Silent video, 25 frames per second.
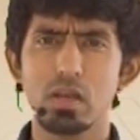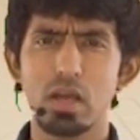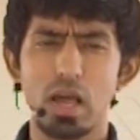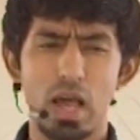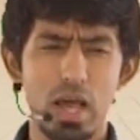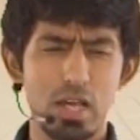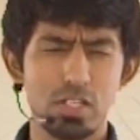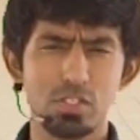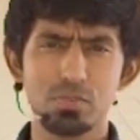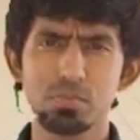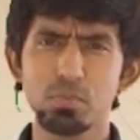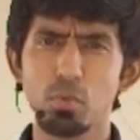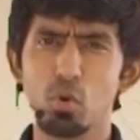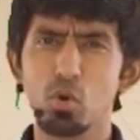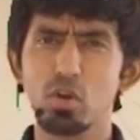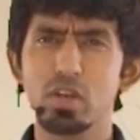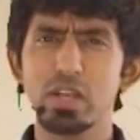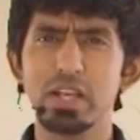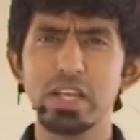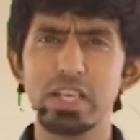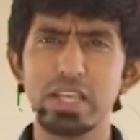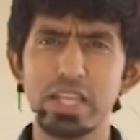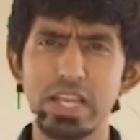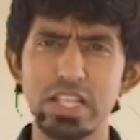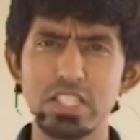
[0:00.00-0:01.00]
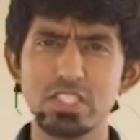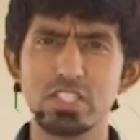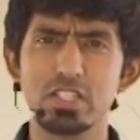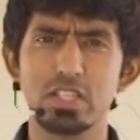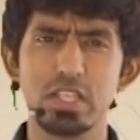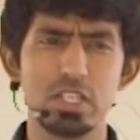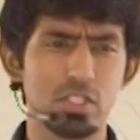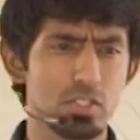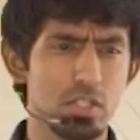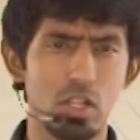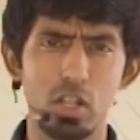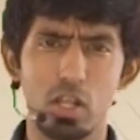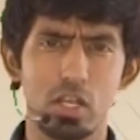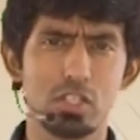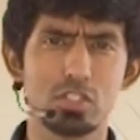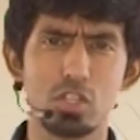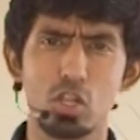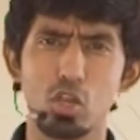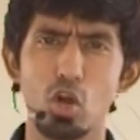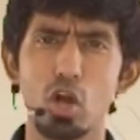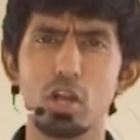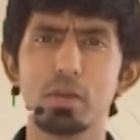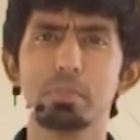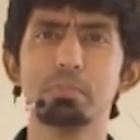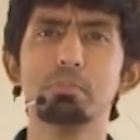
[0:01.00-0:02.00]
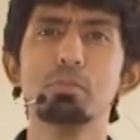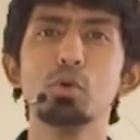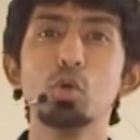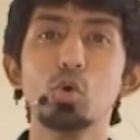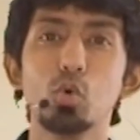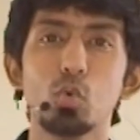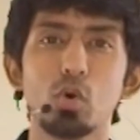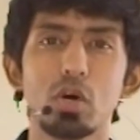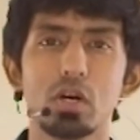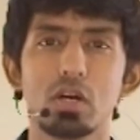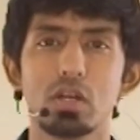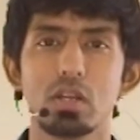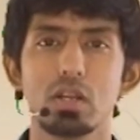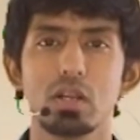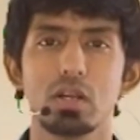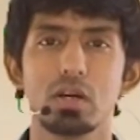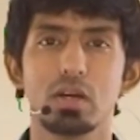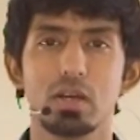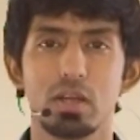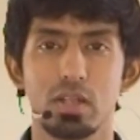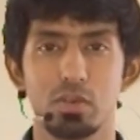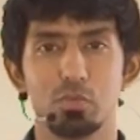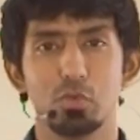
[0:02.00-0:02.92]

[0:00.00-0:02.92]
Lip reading: has more intensity, is a lot bluer